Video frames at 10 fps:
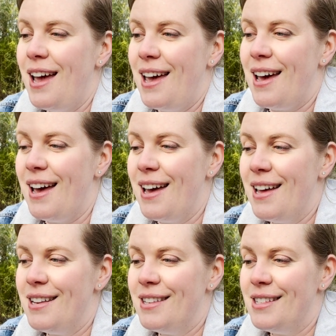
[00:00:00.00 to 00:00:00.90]

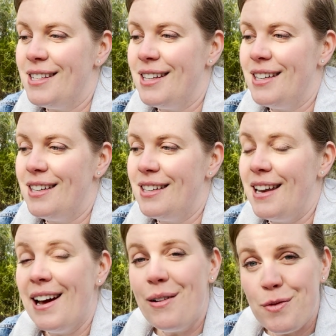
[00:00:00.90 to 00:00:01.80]
And
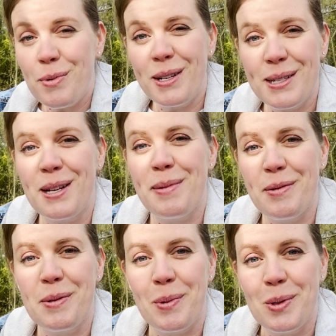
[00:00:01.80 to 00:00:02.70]
now everybody's going to be
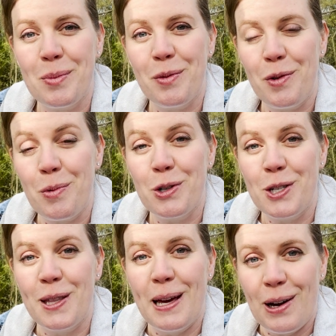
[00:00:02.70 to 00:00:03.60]
responsible for
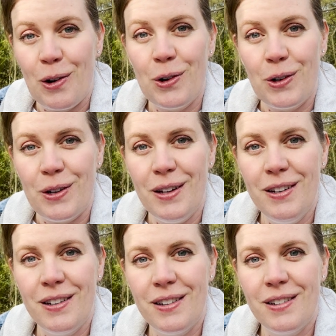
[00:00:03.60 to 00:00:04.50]
washing their own
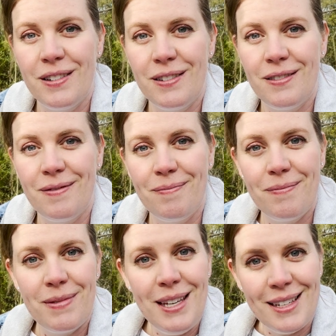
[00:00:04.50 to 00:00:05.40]

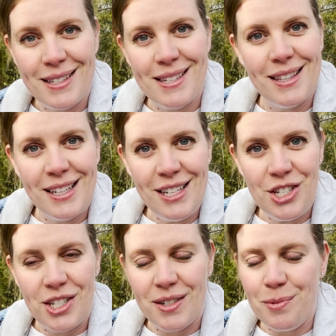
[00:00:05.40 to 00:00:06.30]
things in the
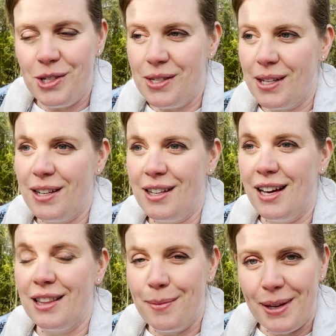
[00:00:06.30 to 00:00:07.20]
kitchen, which is going to
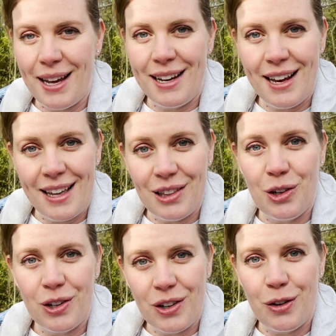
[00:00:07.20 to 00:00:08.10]
eliminate a
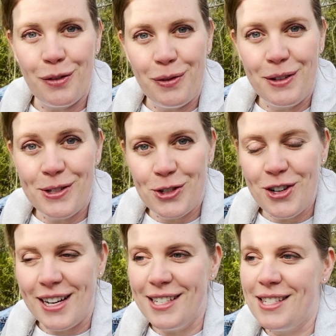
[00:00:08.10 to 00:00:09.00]
lot of
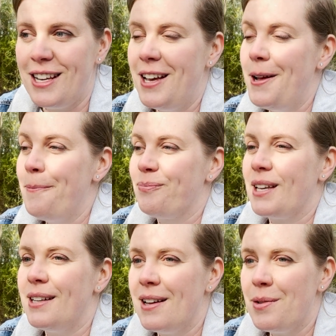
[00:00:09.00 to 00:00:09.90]
stress.
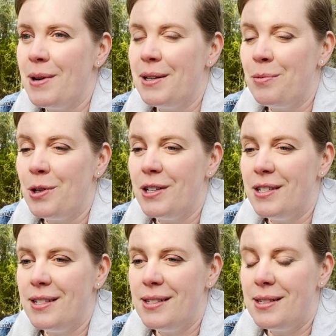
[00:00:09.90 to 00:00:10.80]
Another one
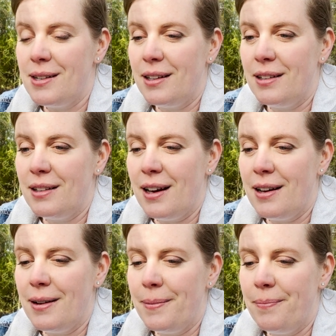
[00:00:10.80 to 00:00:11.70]
was
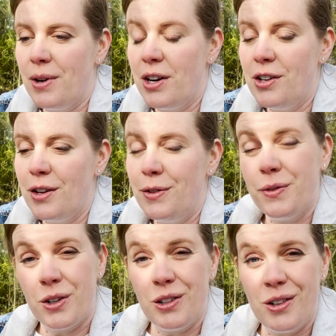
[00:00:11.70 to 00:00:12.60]
I don't know if you've
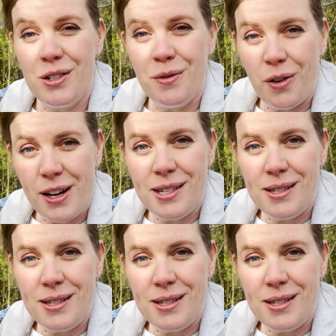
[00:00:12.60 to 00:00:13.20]
got a lot of devices